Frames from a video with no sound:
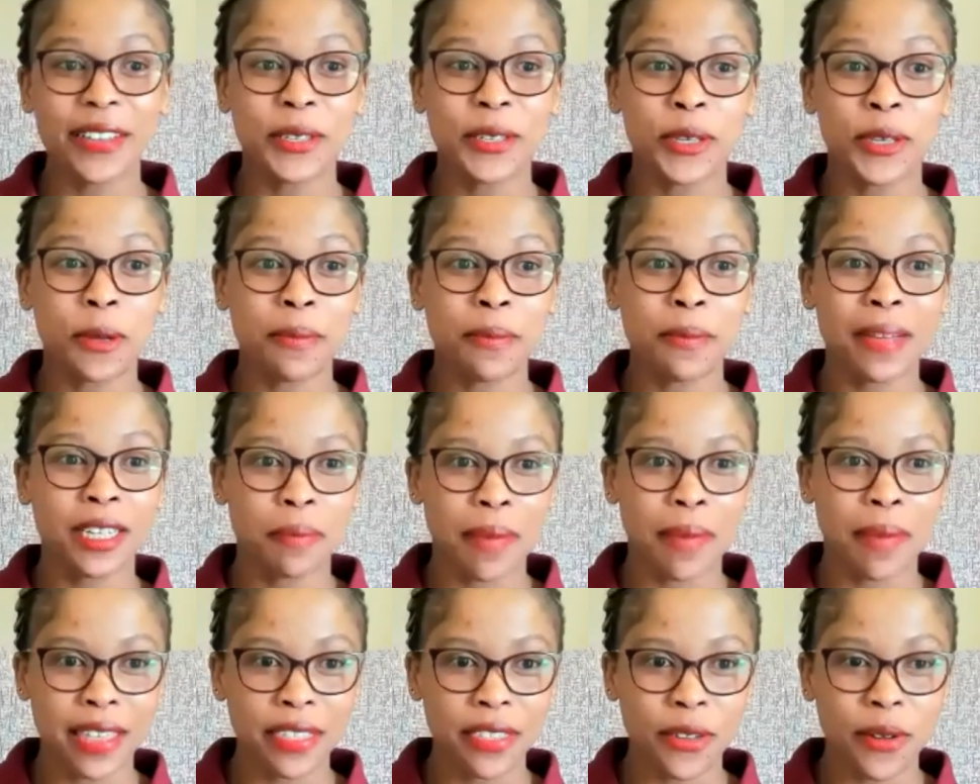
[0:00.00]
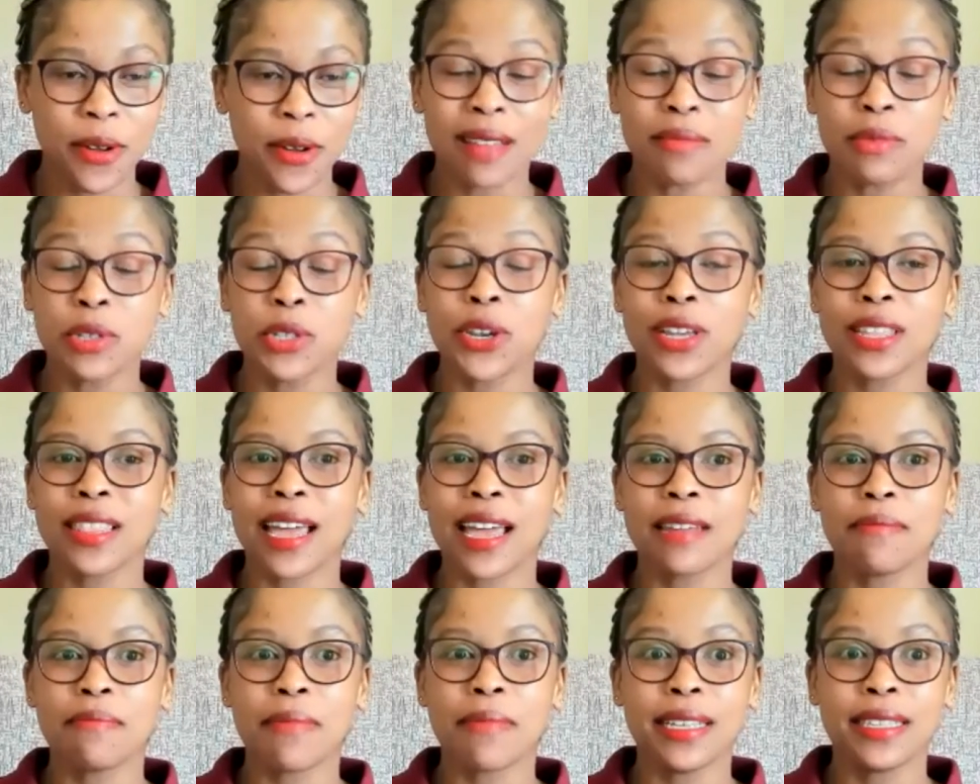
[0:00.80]
you so much, Mathew. I'm sure
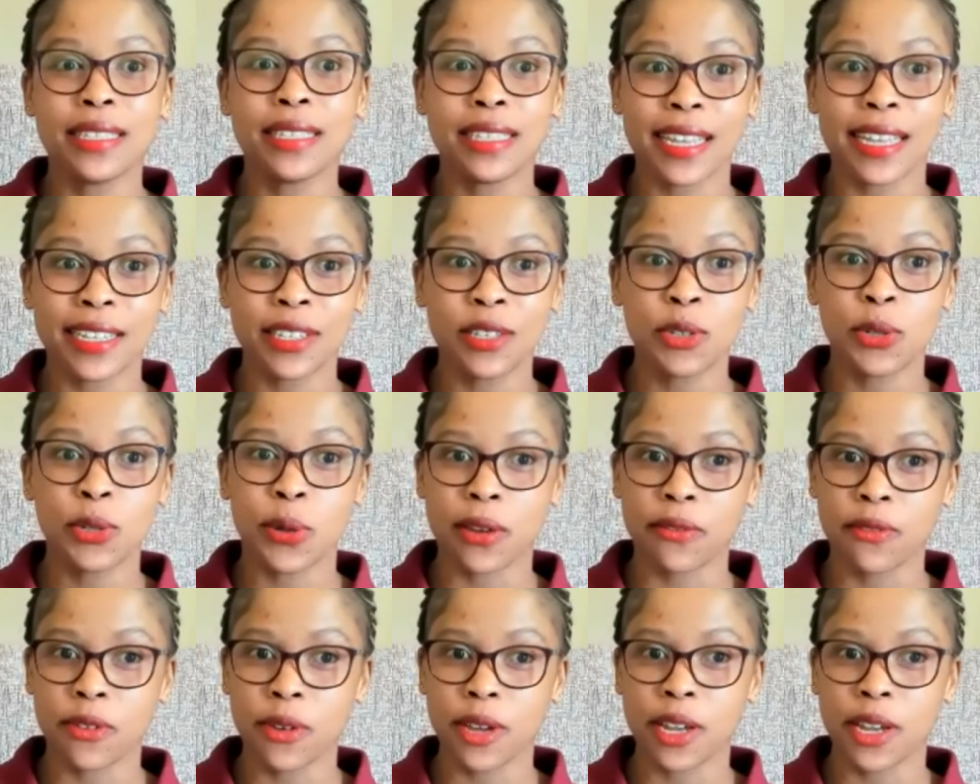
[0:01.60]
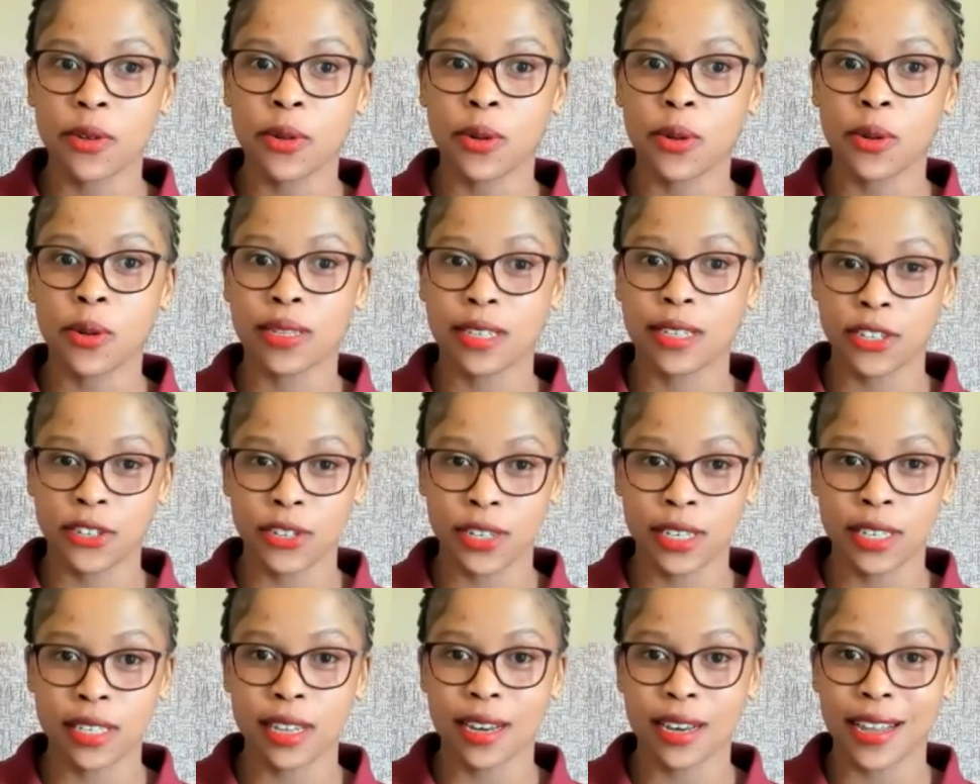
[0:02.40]
that made sense to everyone who was
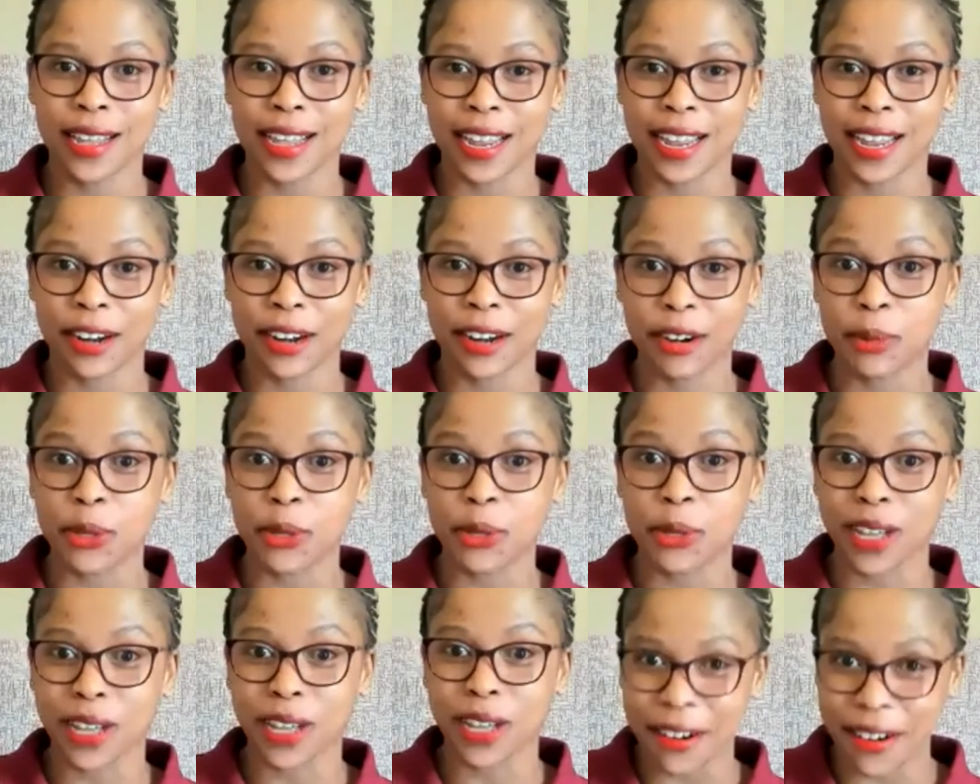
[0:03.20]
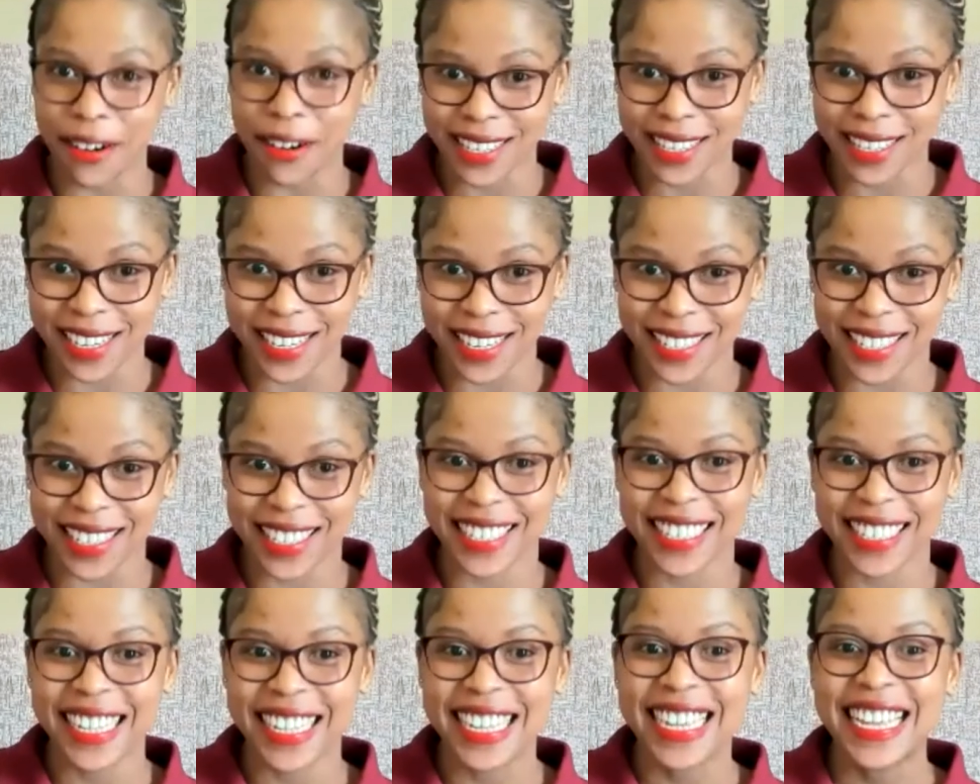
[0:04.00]
interested in
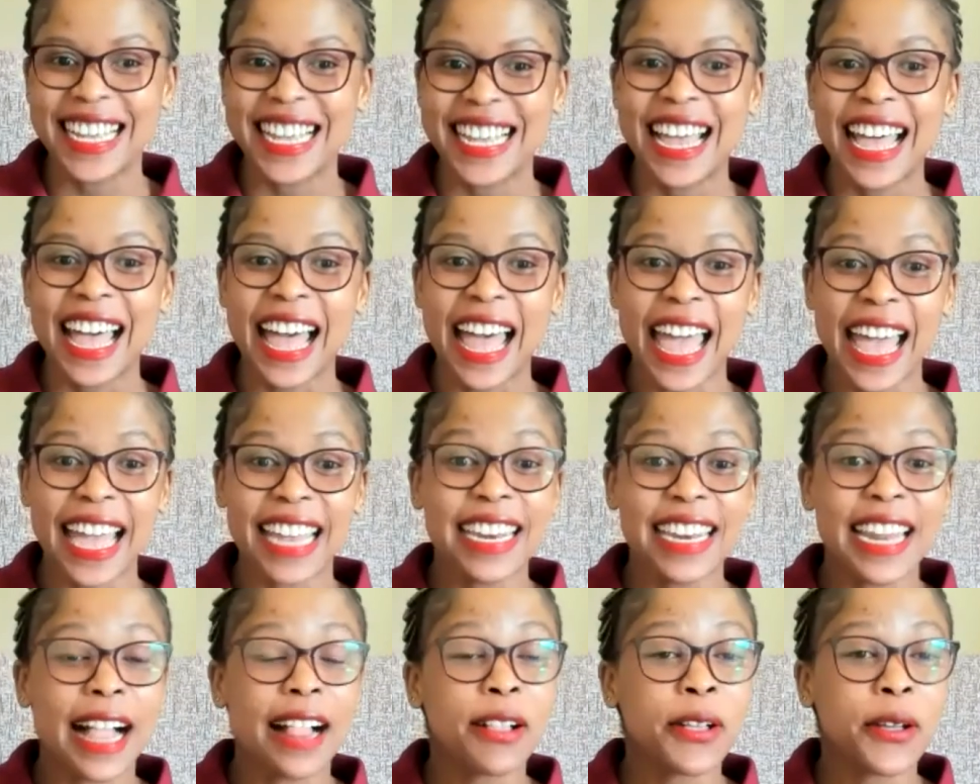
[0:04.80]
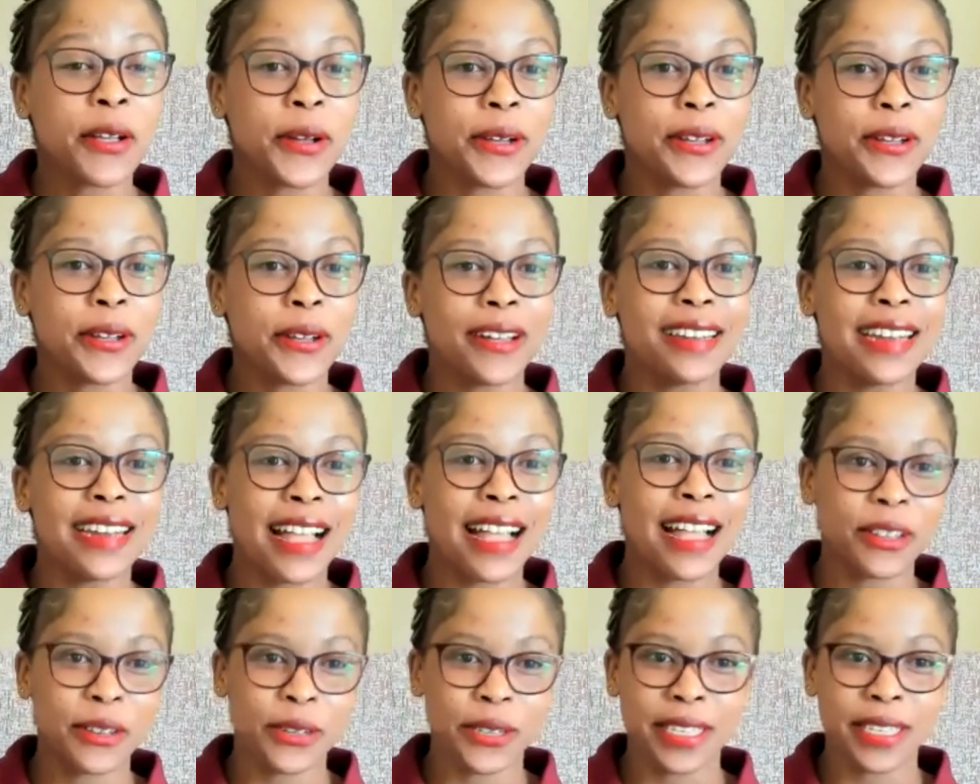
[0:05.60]
cryptocurrencies. And Nalco,
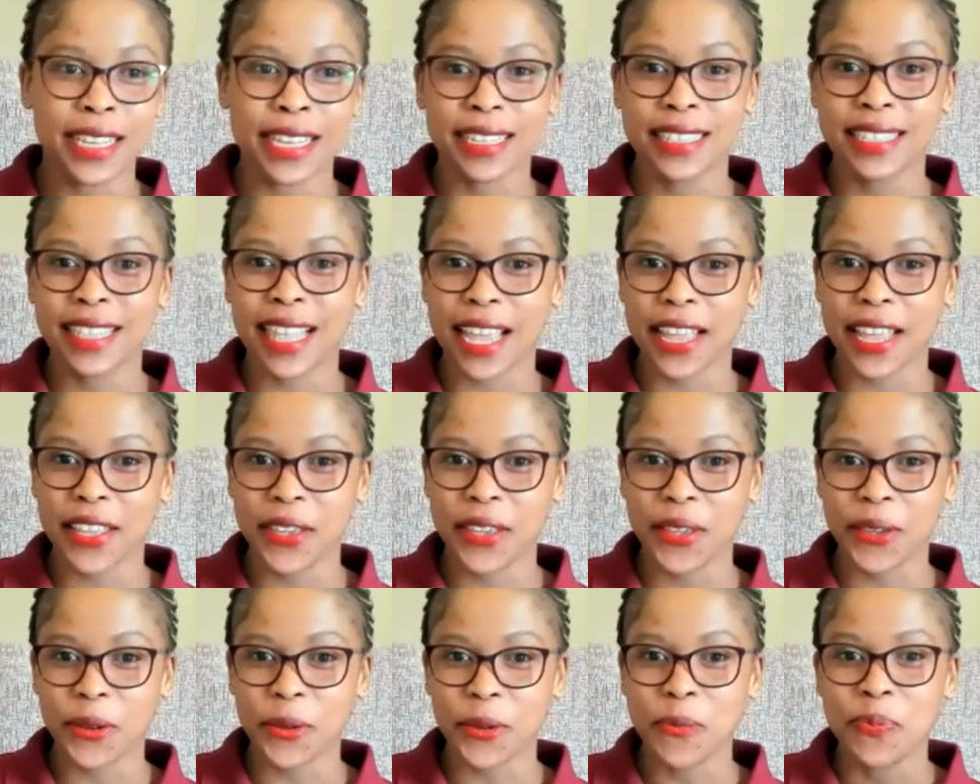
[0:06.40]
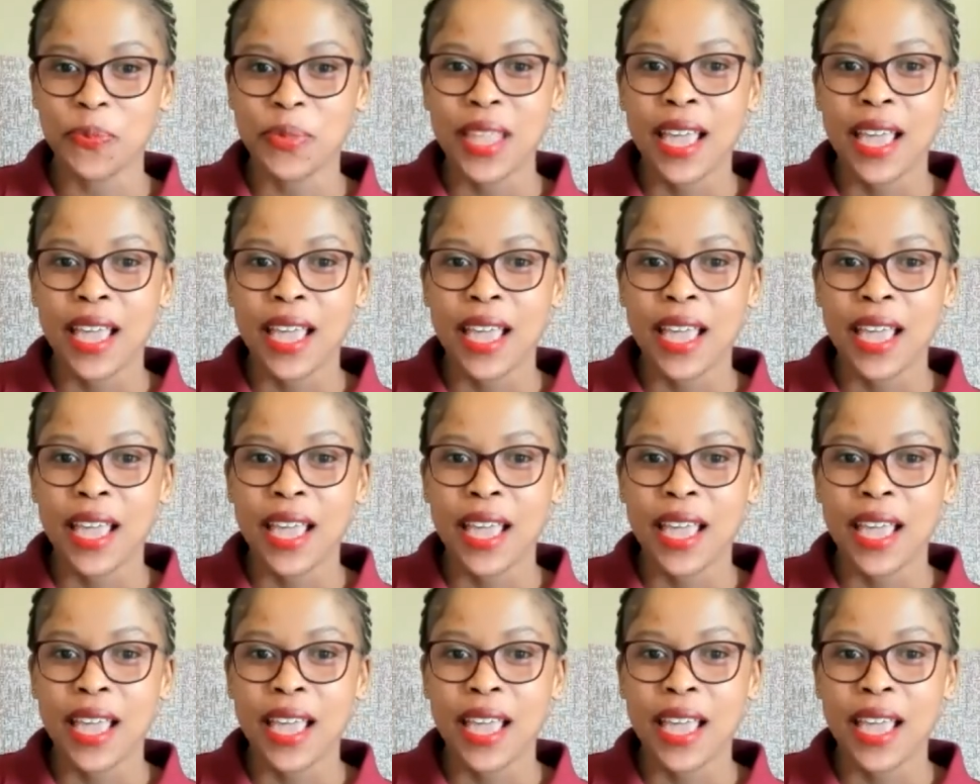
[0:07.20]
Nalco says thank you.